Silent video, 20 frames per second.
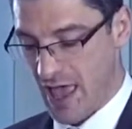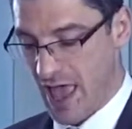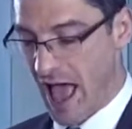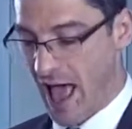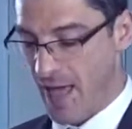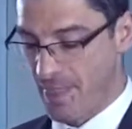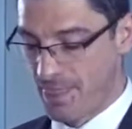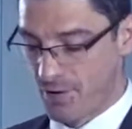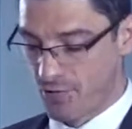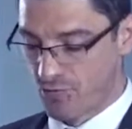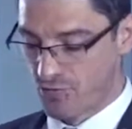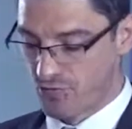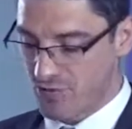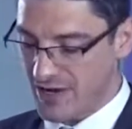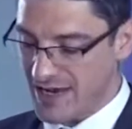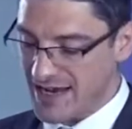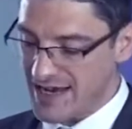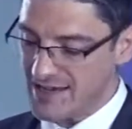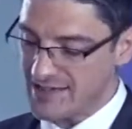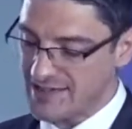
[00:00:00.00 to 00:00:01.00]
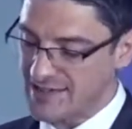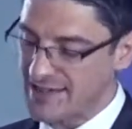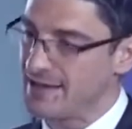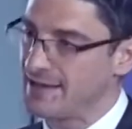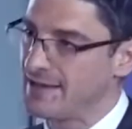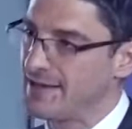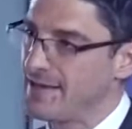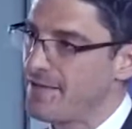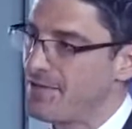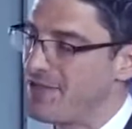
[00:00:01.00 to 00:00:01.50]
And the
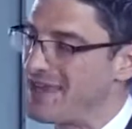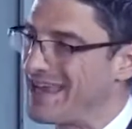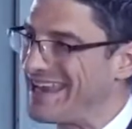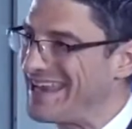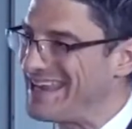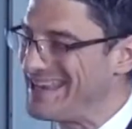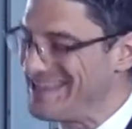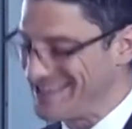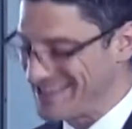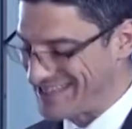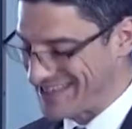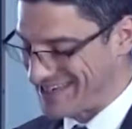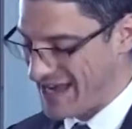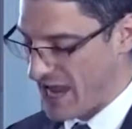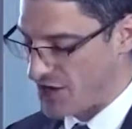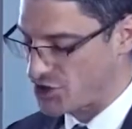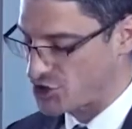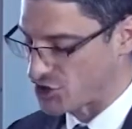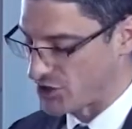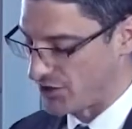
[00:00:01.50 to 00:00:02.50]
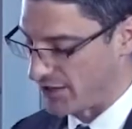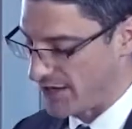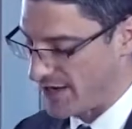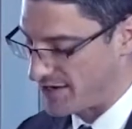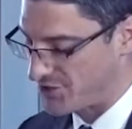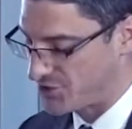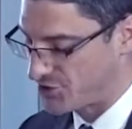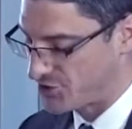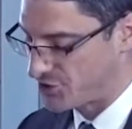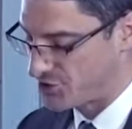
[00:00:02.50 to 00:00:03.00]
reason the
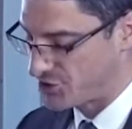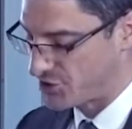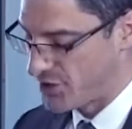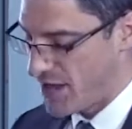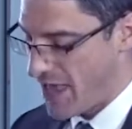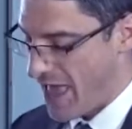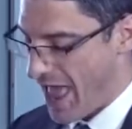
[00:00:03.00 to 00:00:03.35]
internationalists